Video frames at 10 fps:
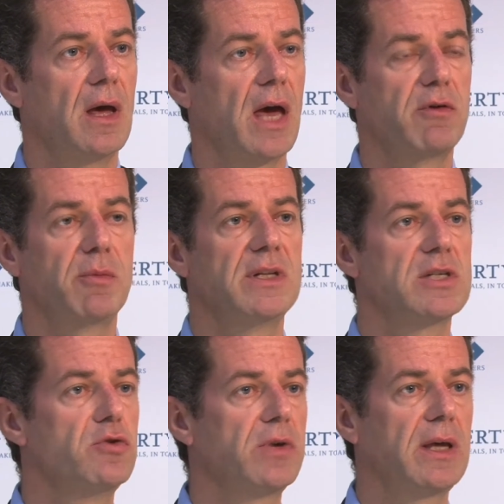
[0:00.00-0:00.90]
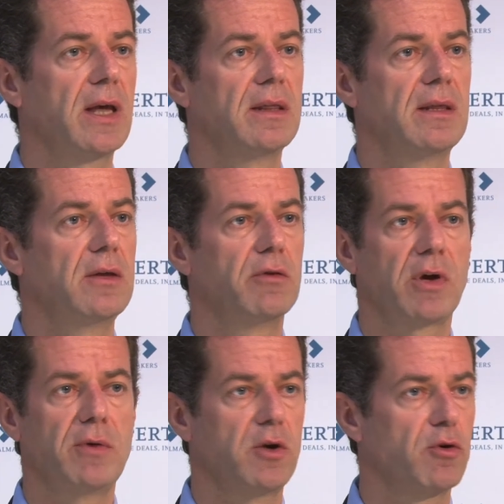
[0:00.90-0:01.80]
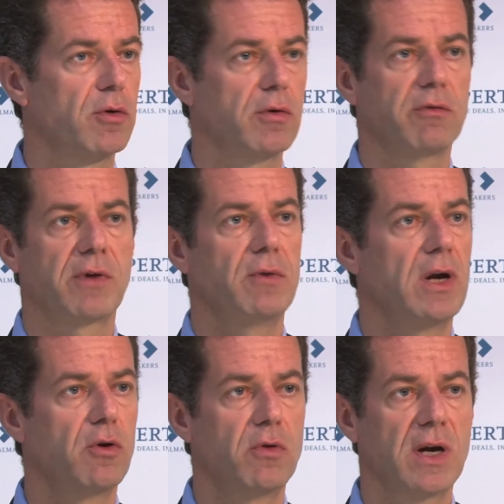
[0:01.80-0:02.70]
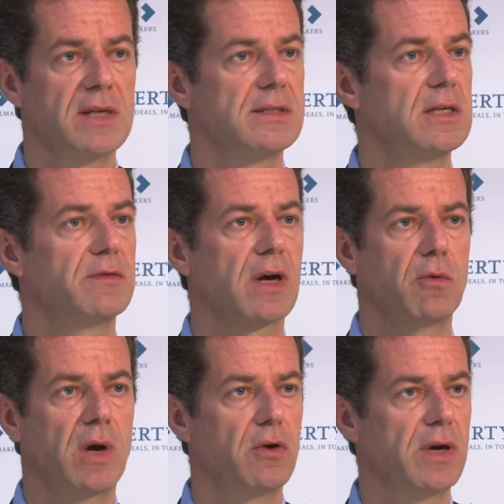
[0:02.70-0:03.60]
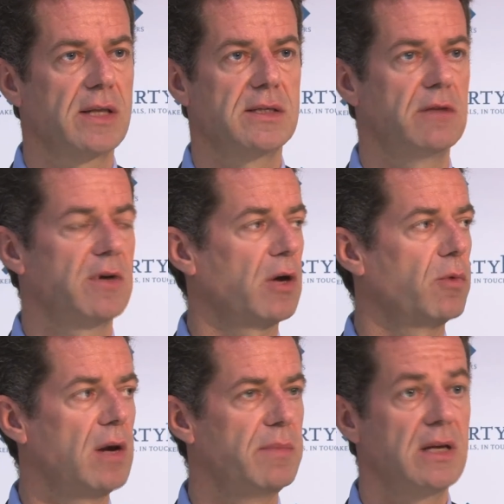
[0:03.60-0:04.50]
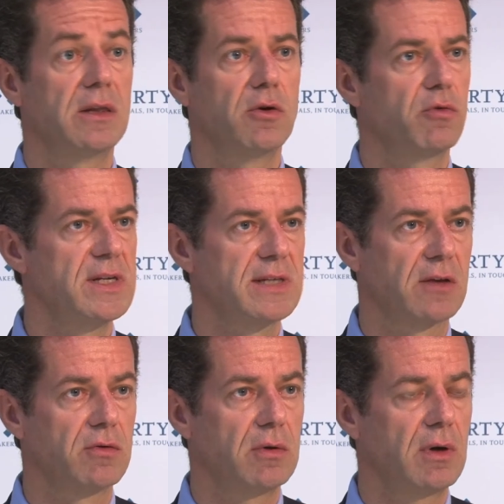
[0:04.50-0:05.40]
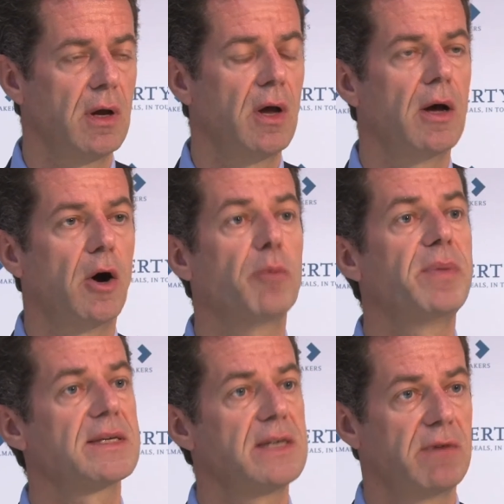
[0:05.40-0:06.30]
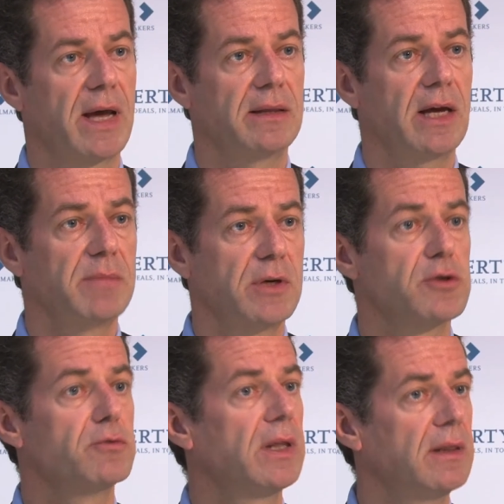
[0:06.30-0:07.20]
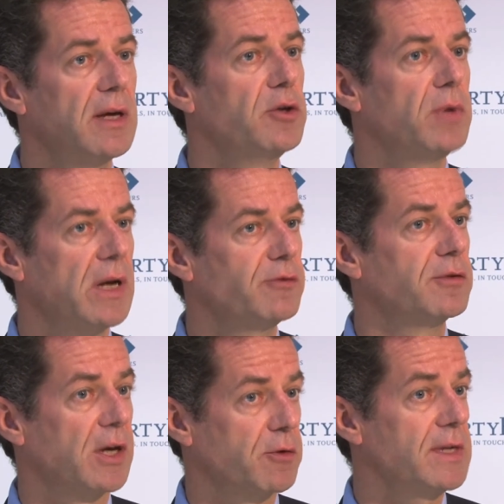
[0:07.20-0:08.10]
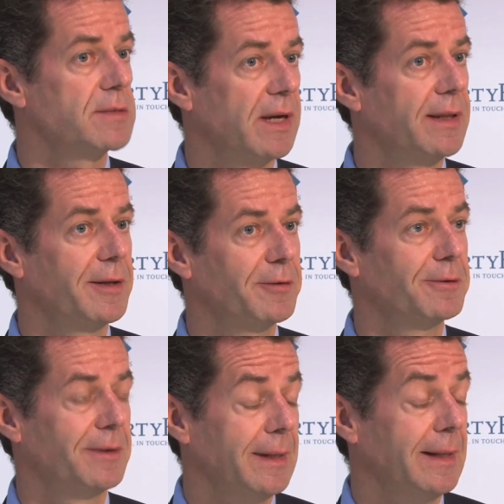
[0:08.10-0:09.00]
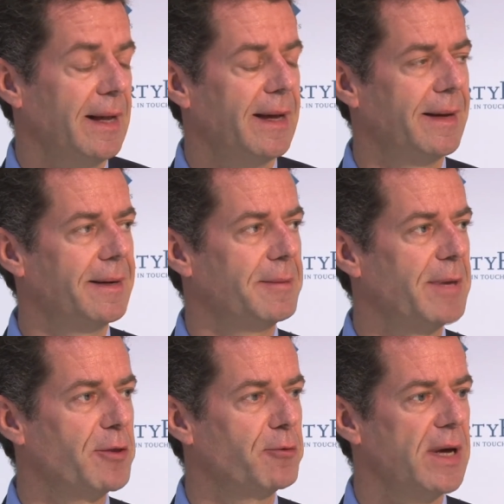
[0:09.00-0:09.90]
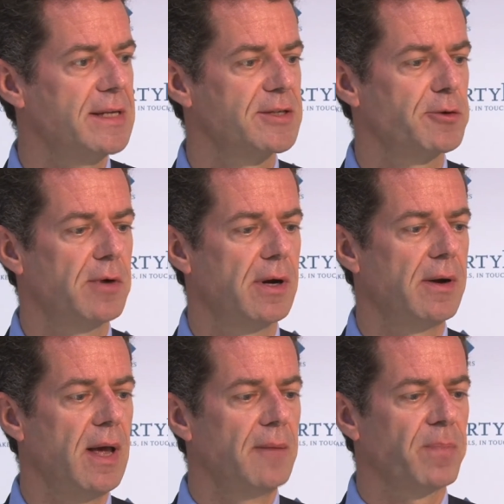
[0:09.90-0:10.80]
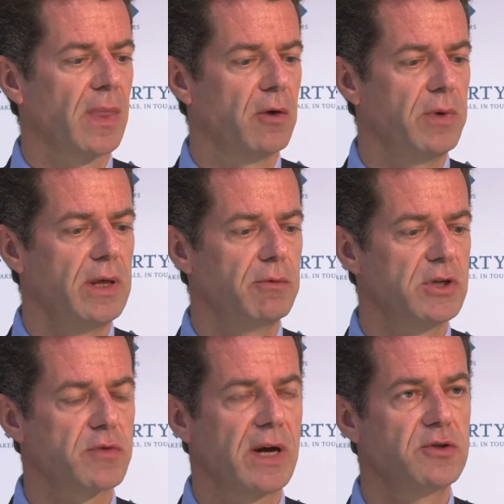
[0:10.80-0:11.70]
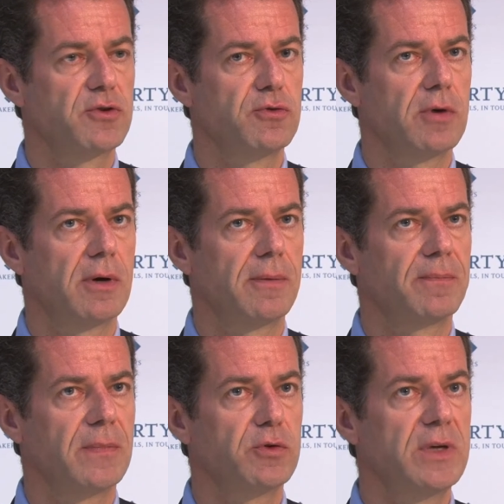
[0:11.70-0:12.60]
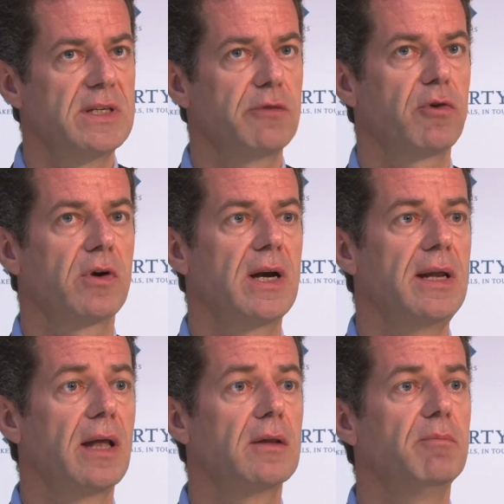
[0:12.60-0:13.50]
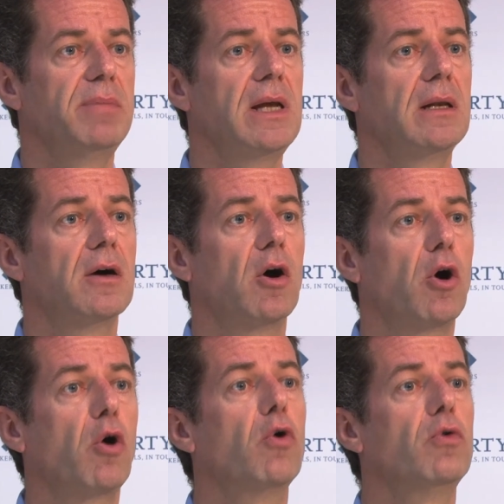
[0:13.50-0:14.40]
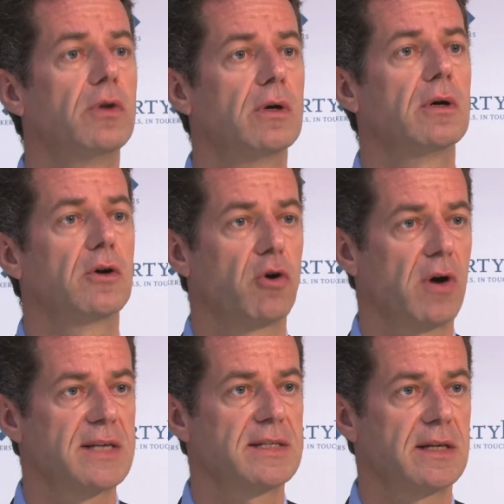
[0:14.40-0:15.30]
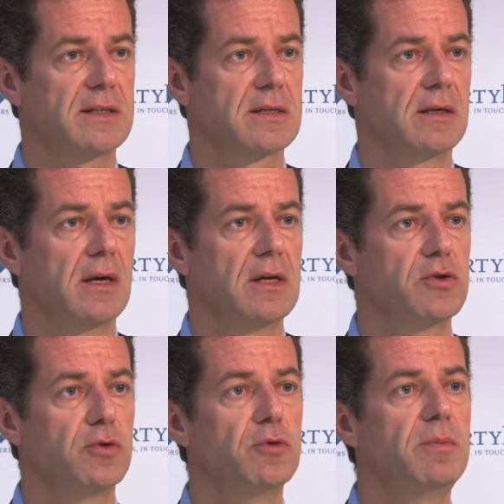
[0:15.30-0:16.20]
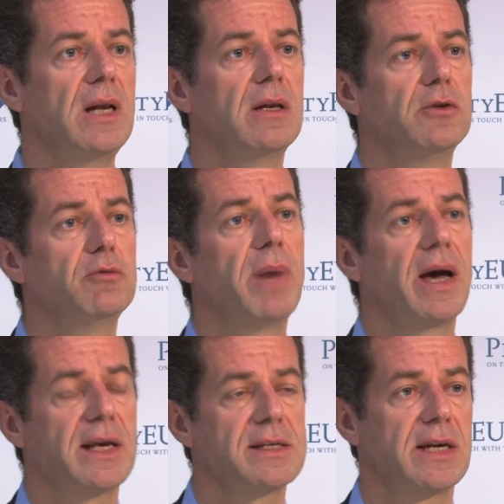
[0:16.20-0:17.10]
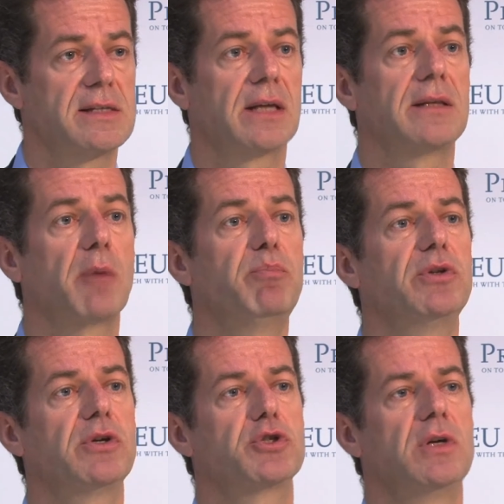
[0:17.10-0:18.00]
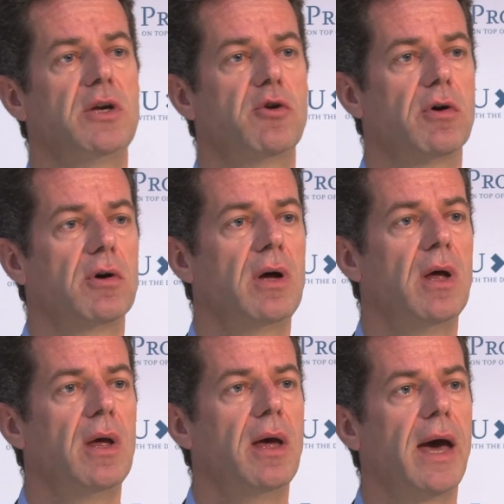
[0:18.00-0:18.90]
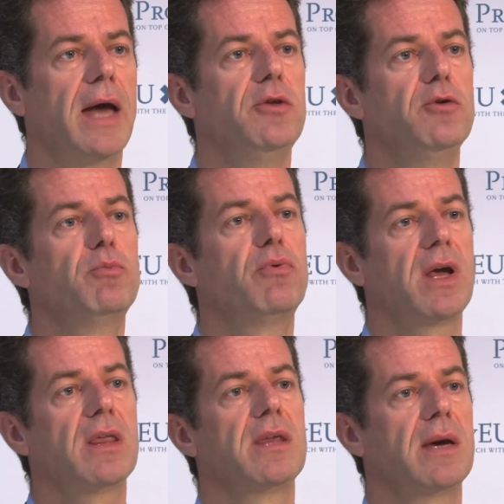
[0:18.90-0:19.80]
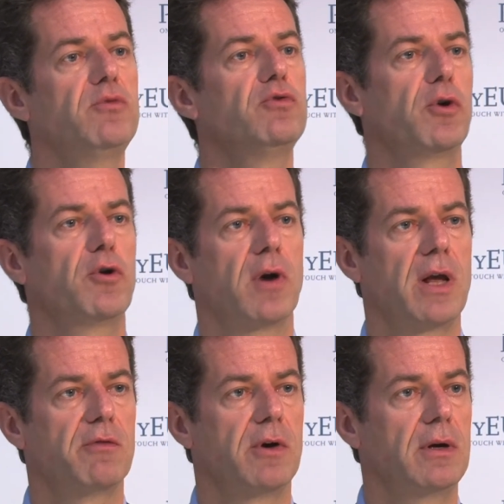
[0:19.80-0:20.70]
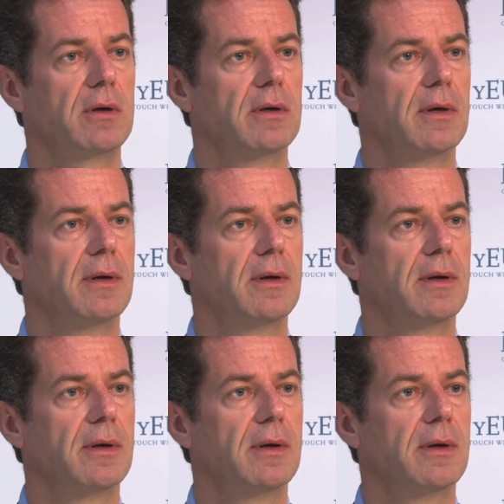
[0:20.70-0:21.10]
Everybody's looking at the very core, very long leases, very well located, very well built, no risk at all, or perceived like that, because one day you will have to take risk by the end of, by the way. So we try to do it differently and build our own core assets. So you buy assets that are potentially core and you bring them to a core level.